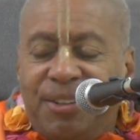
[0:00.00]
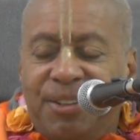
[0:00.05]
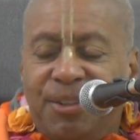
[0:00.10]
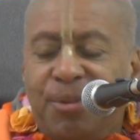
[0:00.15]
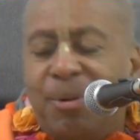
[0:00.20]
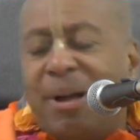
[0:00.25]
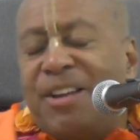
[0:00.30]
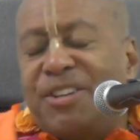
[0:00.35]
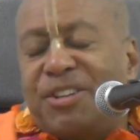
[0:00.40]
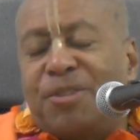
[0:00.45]

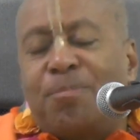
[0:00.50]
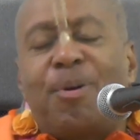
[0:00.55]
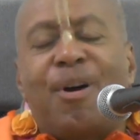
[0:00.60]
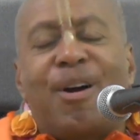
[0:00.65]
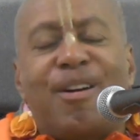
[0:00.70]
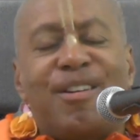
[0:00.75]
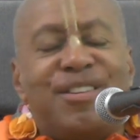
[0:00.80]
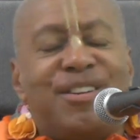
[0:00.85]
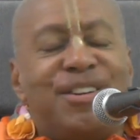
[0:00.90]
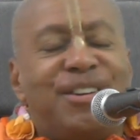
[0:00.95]
who has a
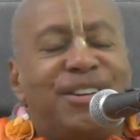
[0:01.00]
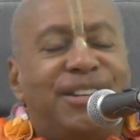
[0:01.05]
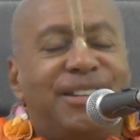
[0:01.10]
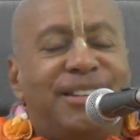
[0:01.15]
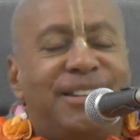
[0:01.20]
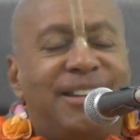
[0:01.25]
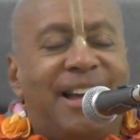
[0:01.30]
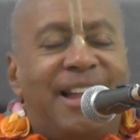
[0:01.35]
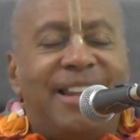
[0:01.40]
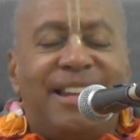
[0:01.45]
partner,
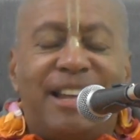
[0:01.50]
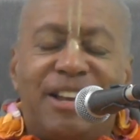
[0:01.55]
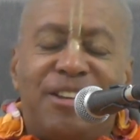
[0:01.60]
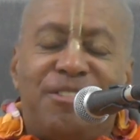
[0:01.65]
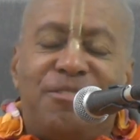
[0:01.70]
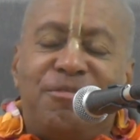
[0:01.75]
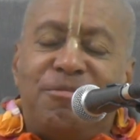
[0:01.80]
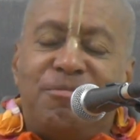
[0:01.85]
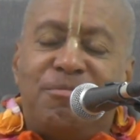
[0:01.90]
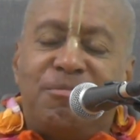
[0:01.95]
and
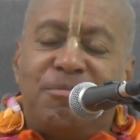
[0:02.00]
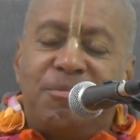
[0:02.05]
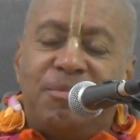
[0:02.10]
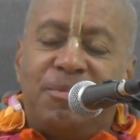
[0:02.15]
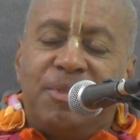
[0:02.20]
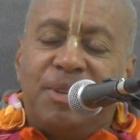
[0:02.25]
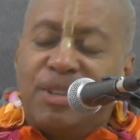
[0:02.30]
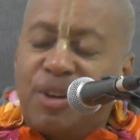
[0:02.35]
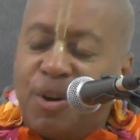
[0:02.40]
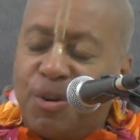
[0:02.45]
then
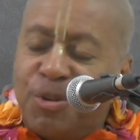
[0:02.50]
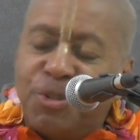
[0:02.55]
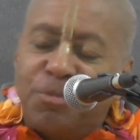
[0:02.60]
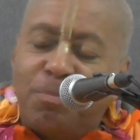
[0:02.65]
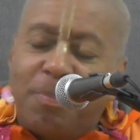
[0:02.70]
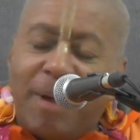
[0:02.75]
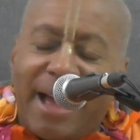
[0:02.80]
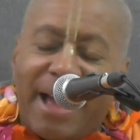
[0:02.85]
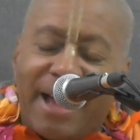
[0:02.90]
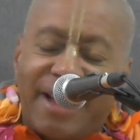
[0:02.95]

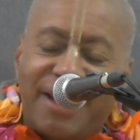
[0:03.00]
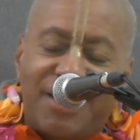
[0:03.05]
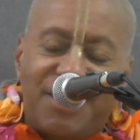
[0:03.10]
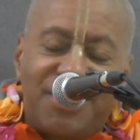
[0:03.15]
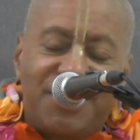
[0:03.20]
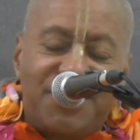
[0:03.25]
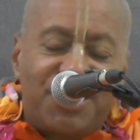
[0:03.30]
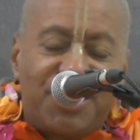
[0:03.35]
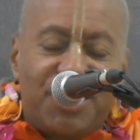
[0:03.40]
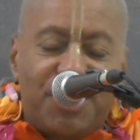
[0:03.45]
goes back
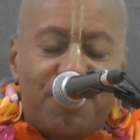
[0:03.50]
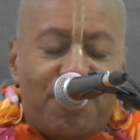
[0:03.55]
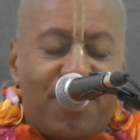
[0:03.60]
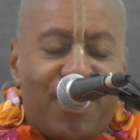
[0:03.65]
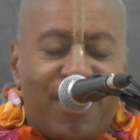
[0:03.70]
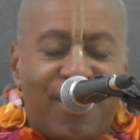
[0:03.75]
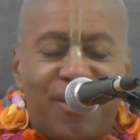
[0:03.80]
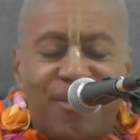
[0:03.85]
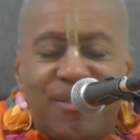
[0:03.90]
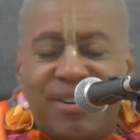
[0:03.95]
to their
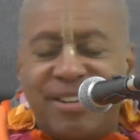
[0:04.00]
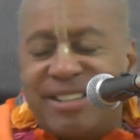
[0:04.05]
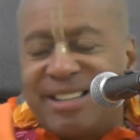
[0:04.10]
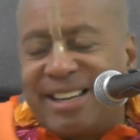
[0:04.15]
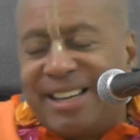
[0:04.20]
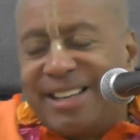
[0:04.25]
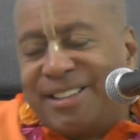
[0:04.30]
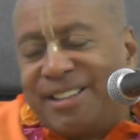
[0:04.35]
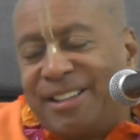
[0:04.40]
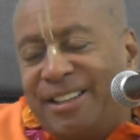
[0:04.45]
partner and
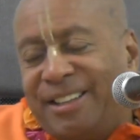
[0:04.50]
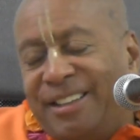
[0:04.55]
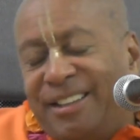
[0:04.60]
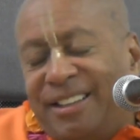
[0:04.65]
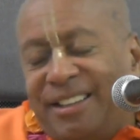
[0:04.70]
says,